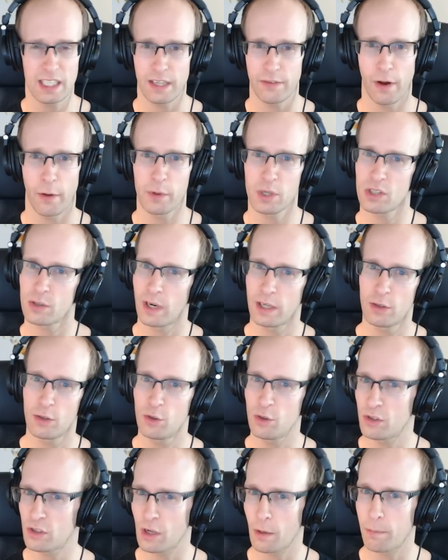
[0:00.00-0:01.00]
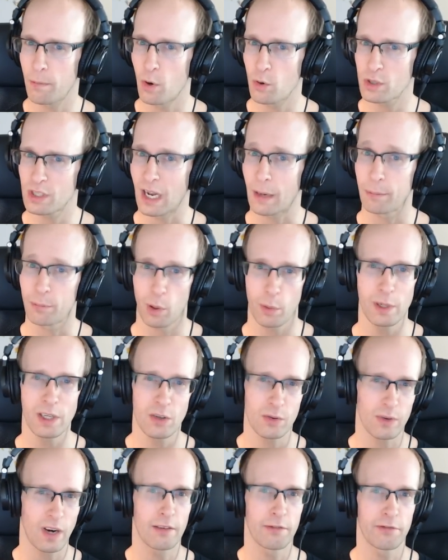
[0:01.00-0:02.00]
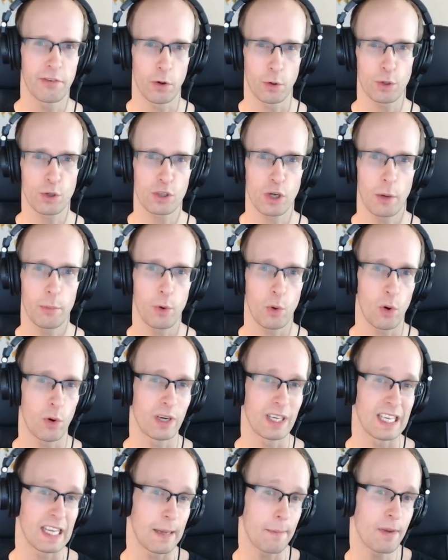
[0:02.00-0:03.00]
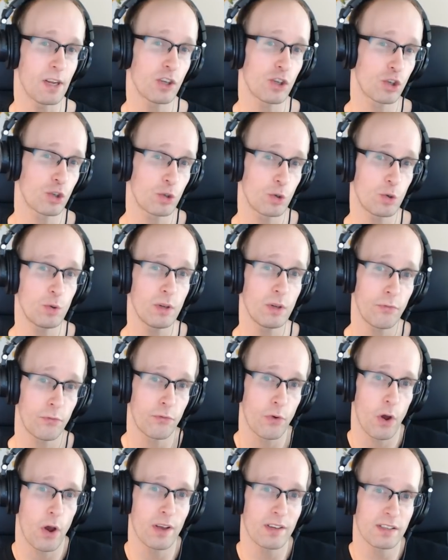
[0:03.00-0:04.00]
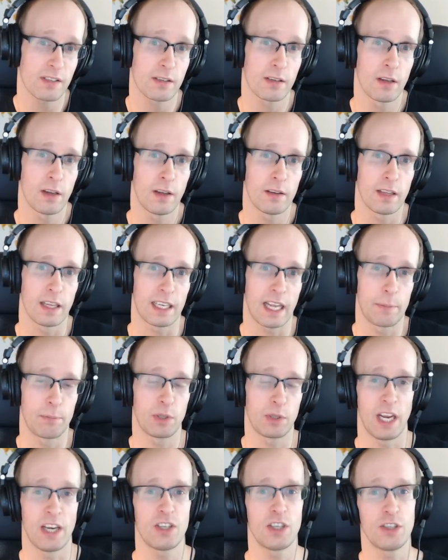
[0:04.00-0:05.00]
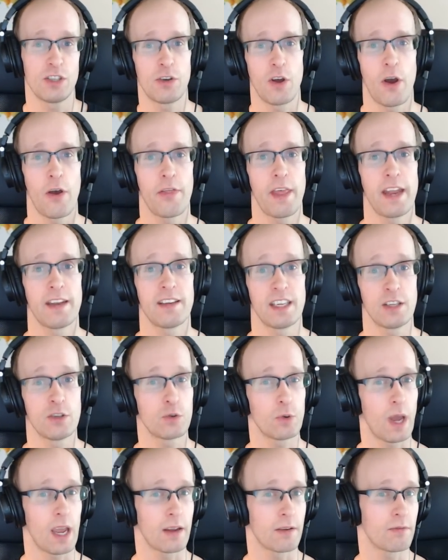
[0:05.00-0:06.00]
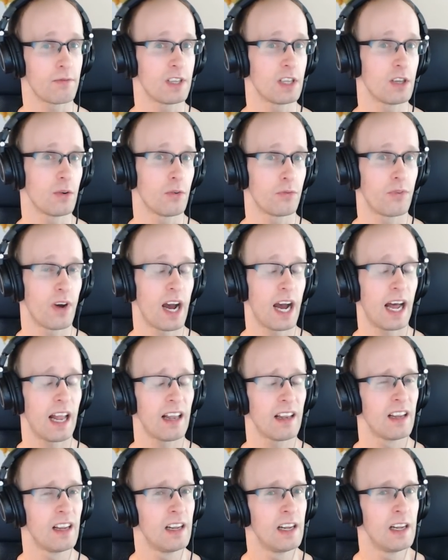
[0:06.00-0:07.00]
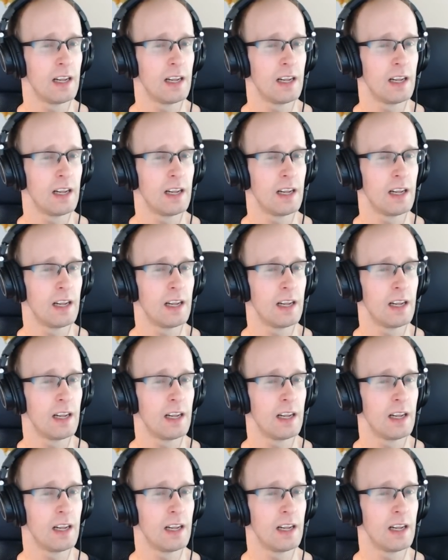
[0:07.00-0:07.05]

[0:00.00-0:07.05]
if I was trying to do stop motion, I'd probably try Photoshop or an image tool first that can potentially turn that into a video file.